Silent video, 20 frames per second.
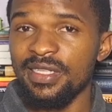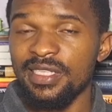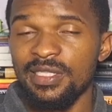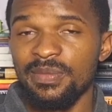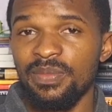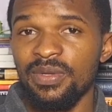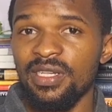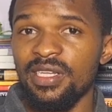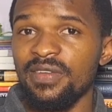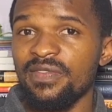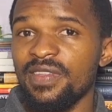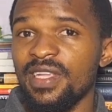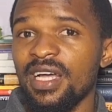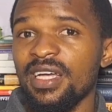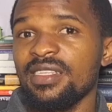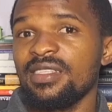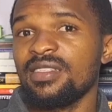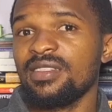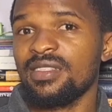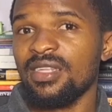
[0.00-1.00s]
it is believed
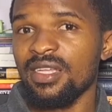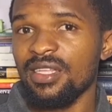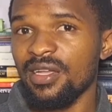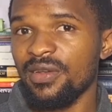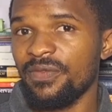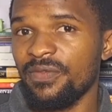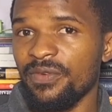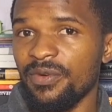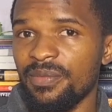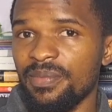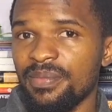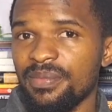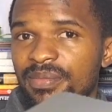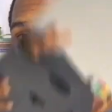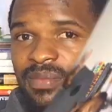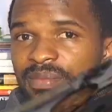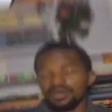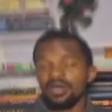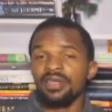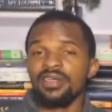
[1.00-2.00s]
that it started from.
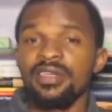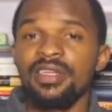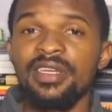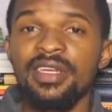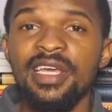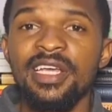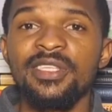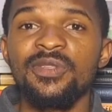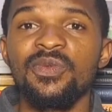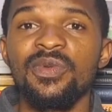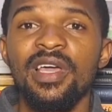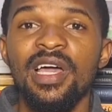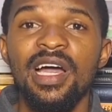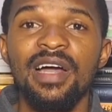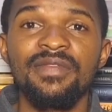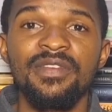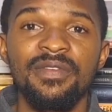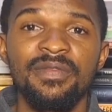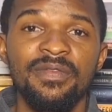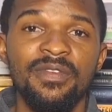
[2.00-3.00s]
The next, we
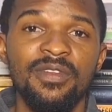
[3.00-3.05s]
have the